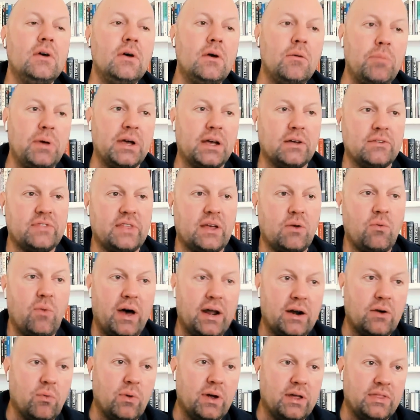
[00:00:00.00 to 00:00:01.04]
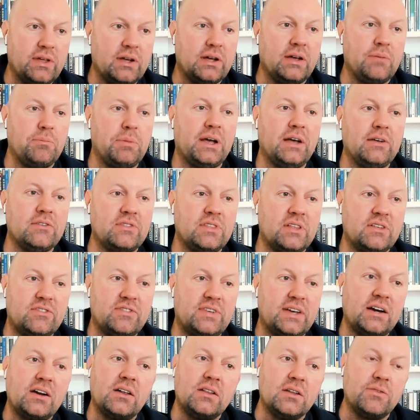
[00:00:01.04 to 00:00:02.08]
because they want to, because the
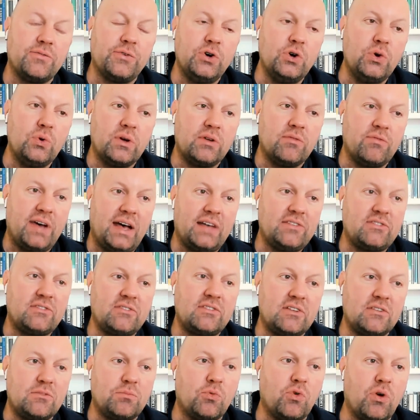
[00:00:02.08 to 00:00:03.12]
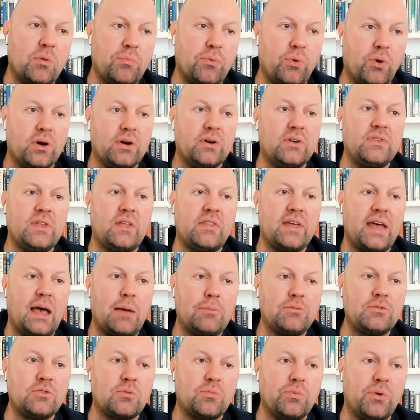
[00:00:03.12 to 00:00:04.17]
signal of who invests is more important than the
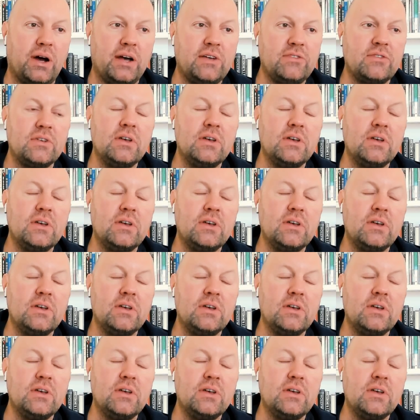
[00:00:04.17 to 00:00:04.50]
absolute price.